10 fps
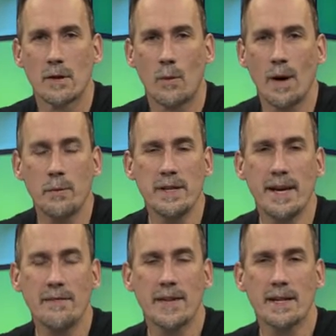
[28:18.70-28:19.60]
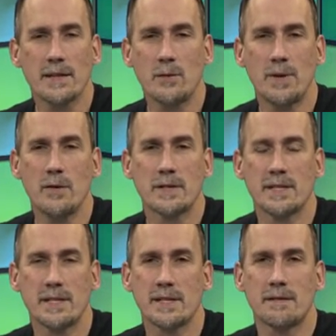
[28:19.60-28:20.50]
Why wouldn't not they have like little boats
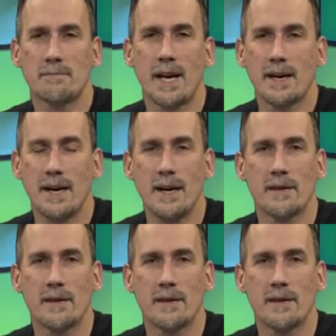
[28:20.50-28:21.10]
and just I take think, off?